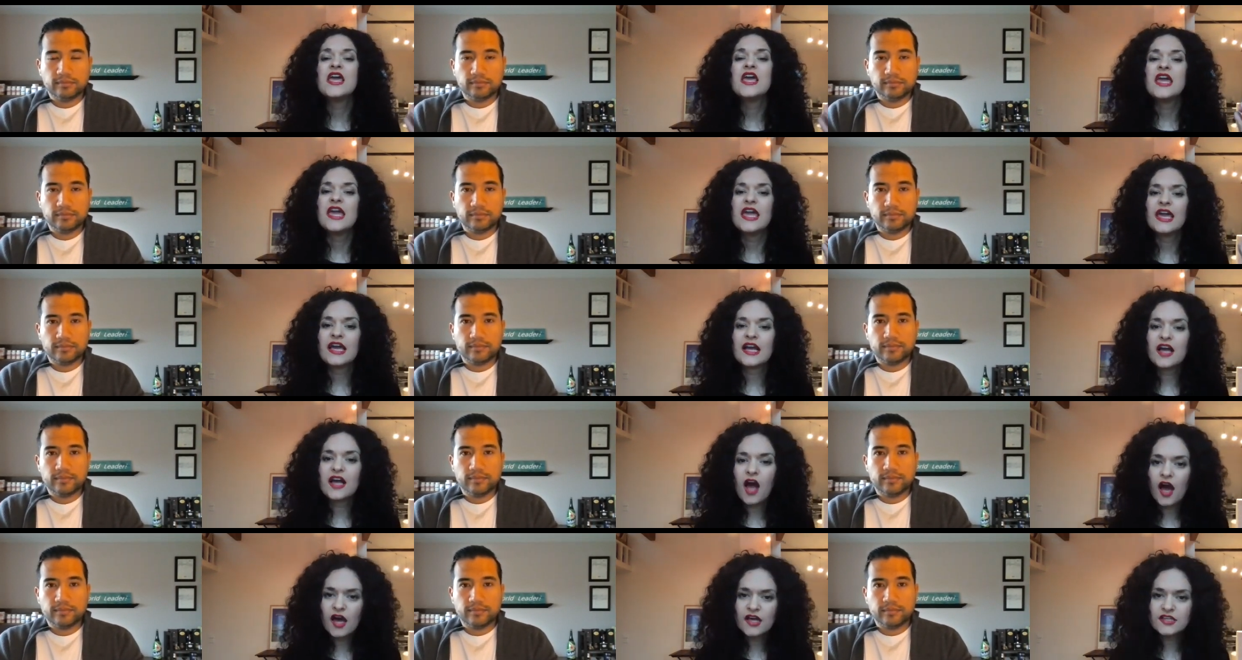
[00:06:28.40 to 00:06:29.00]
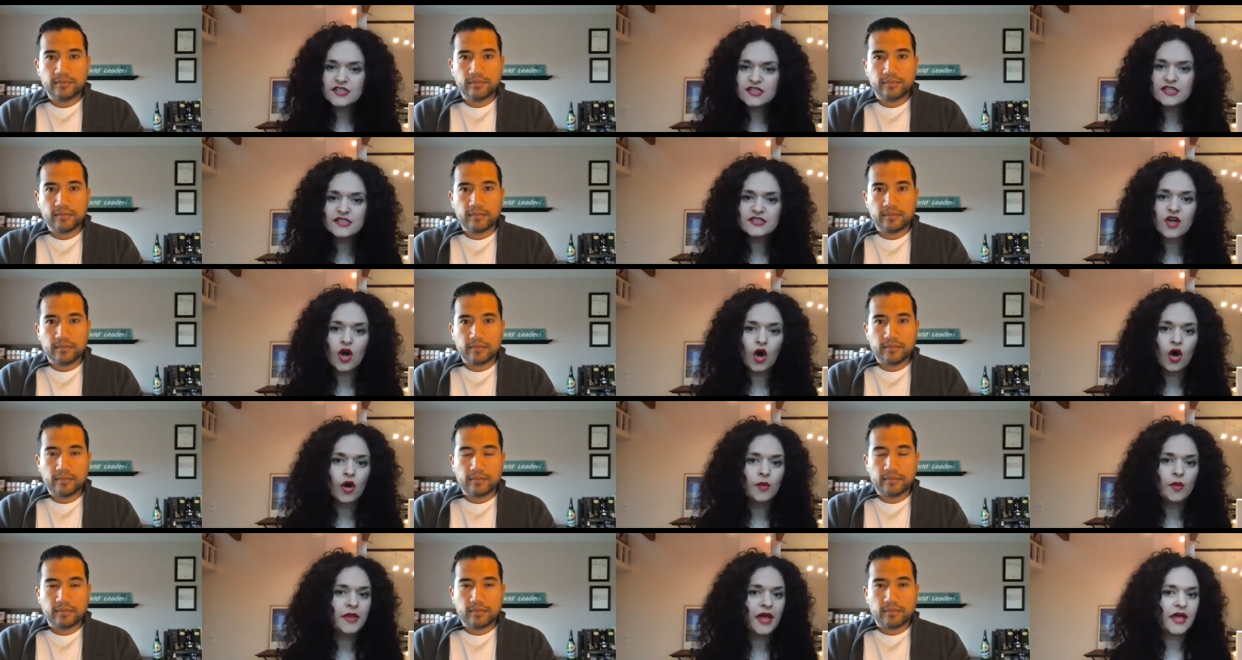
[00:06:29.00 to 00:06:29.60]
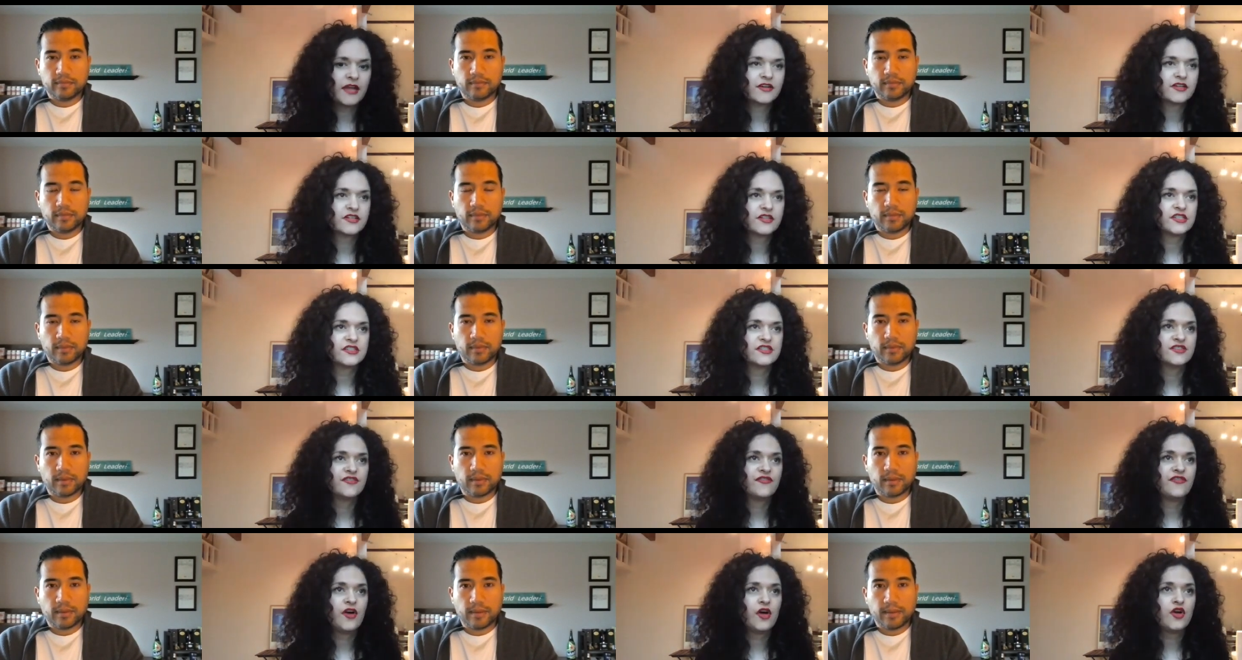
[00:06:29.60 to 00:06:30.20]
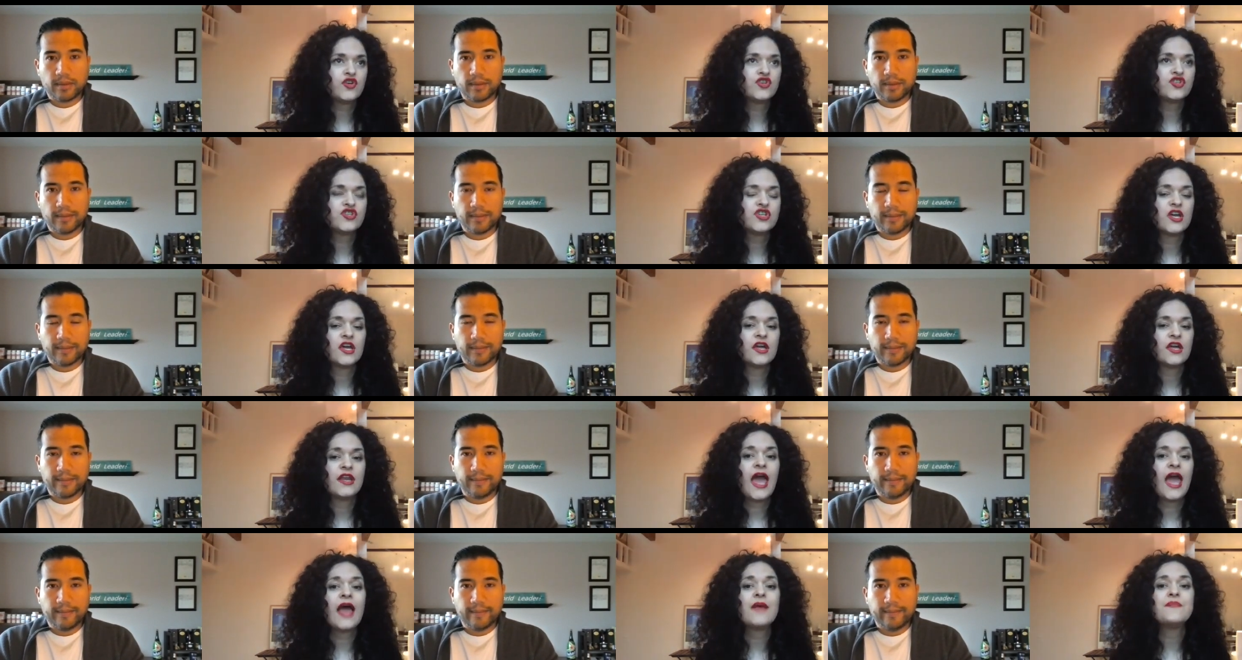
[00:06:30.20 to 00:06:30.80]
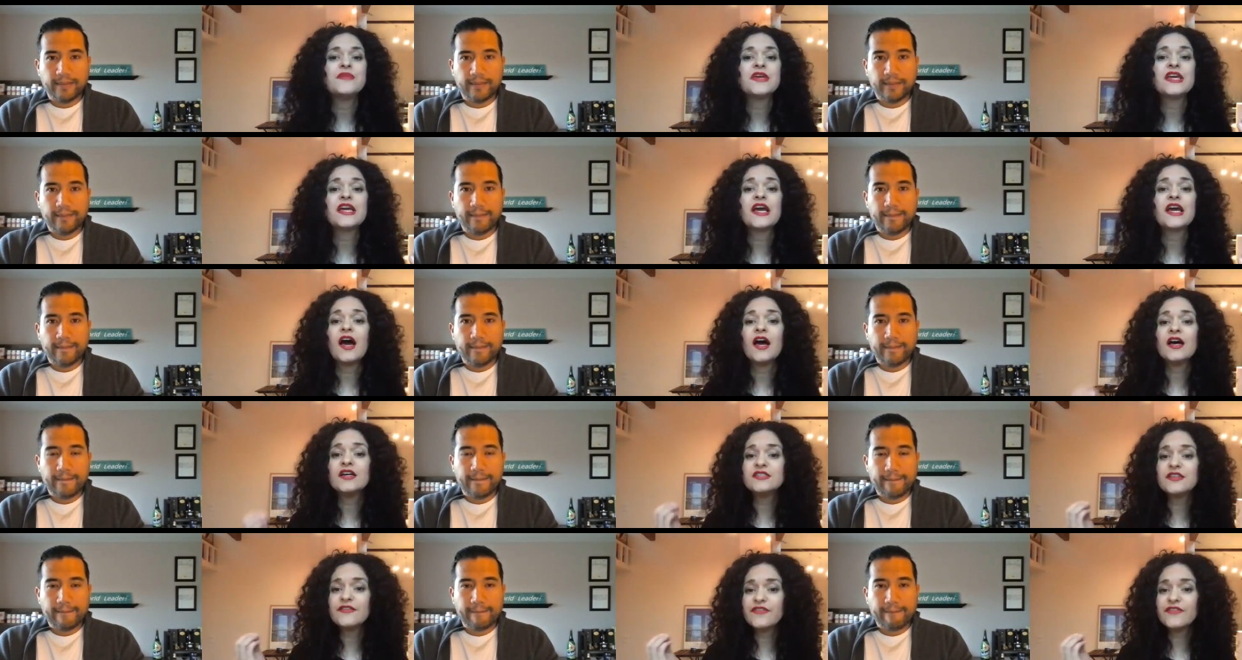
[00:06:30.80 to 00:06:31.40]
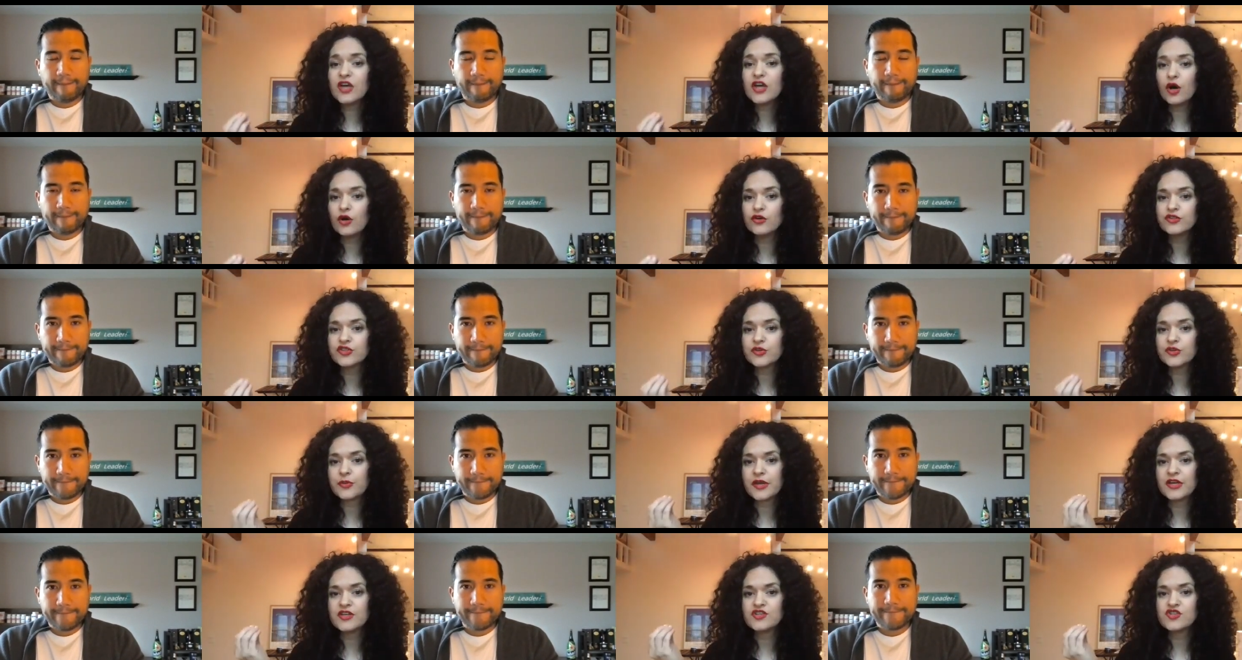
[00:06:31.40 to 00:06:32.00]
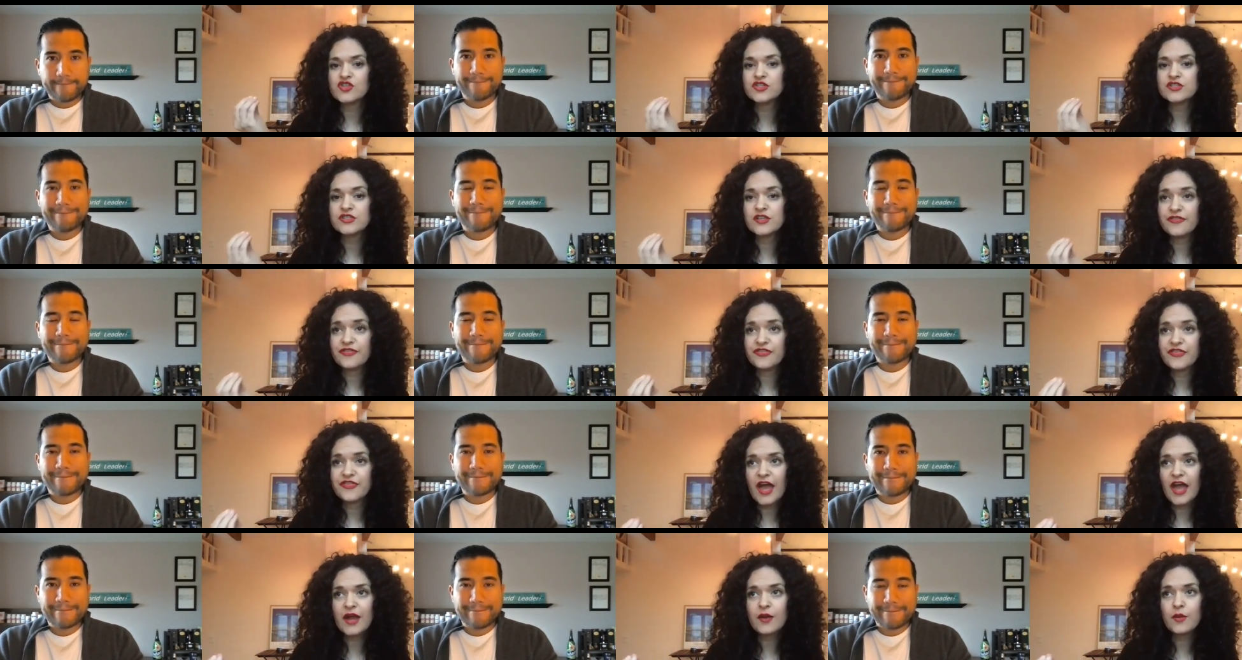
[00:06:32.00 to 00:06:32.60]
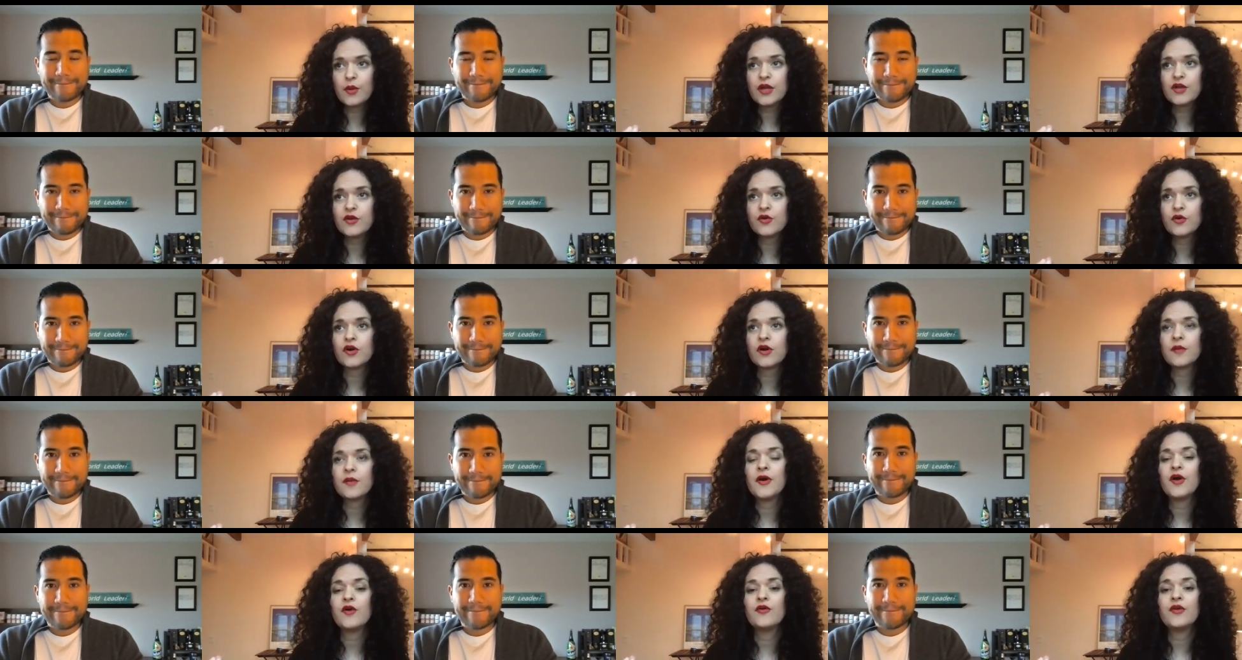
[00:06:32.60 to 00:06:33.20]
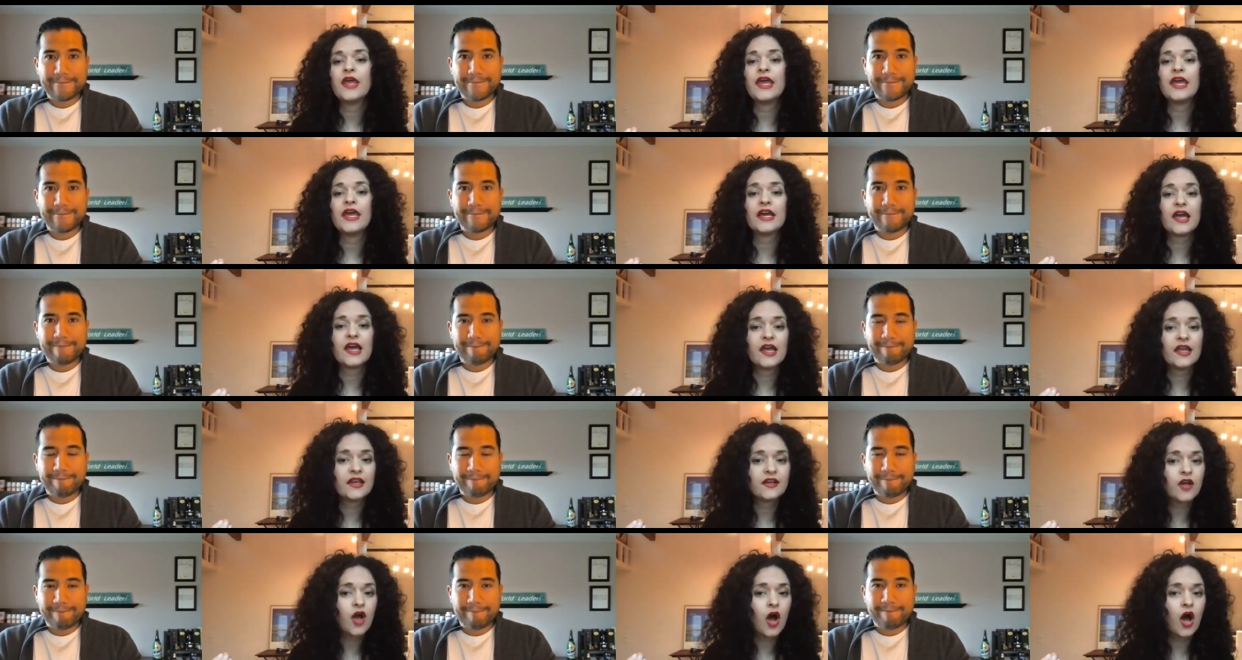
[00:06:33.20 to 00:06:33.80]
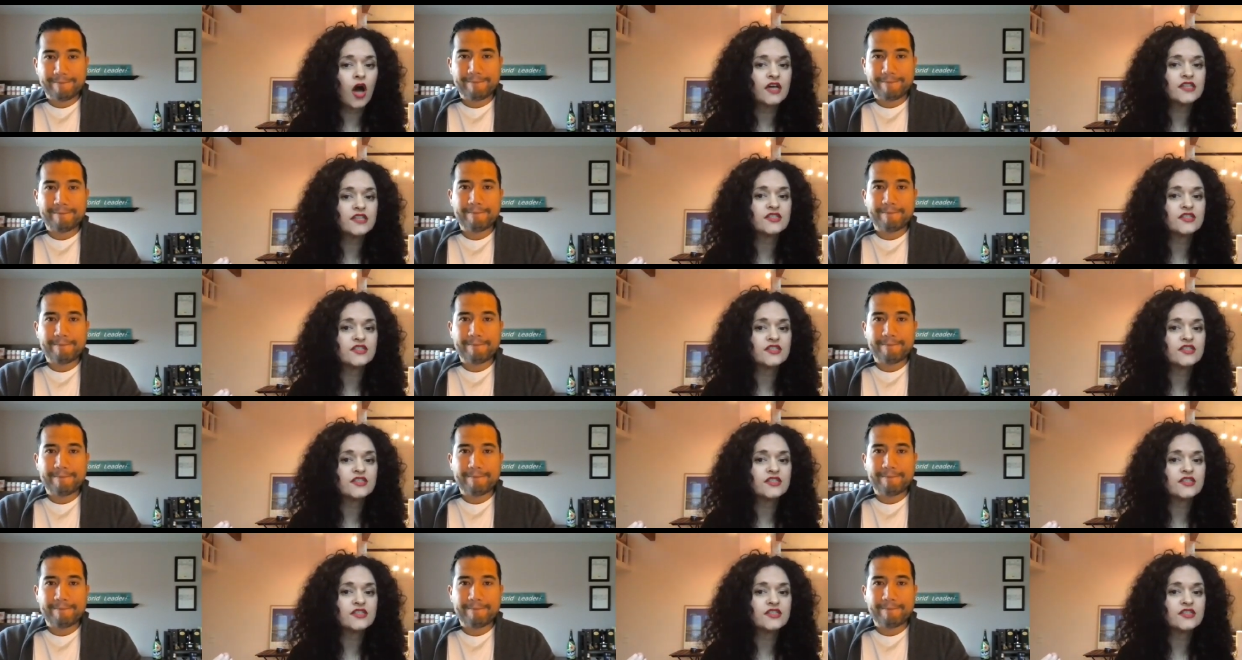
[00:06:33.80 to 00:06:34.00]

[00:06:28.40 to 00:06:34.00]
Speaker 1: it causes gallbladder dysfunction, and because of the alterations in thyroid hormone, it can cause